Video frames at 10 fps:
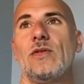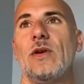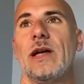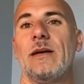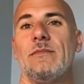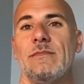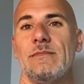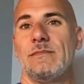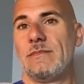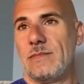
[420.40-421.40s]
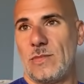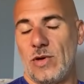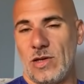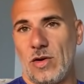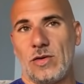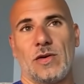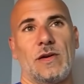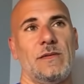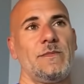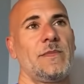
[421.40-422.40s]
to a
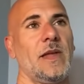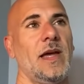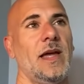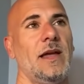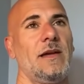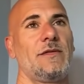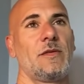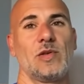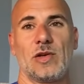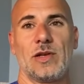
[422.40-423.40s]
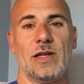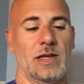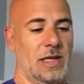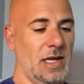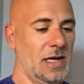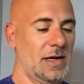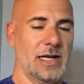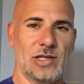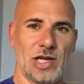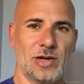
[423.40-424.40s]
doctor from Jordan that here,
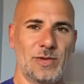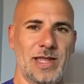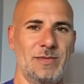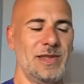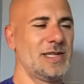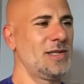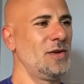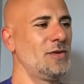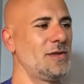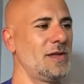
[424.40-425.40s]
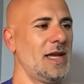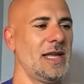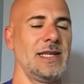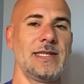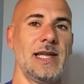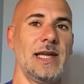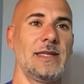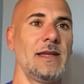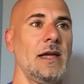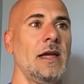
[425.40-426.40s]
and shared with him this news. And he
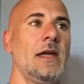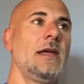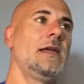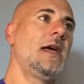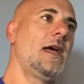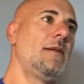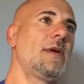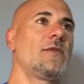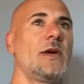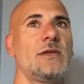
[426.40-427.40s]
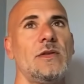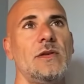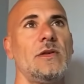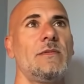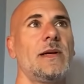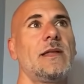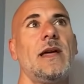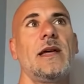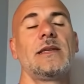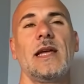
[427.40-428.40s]
said, yeah, but what to do about
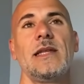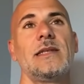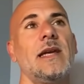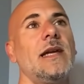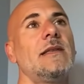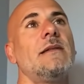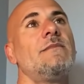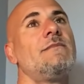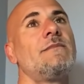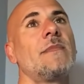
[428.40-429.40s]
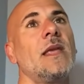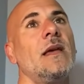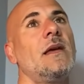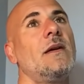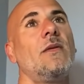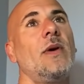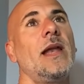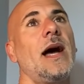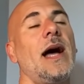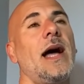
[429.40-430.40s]
that? And he said, he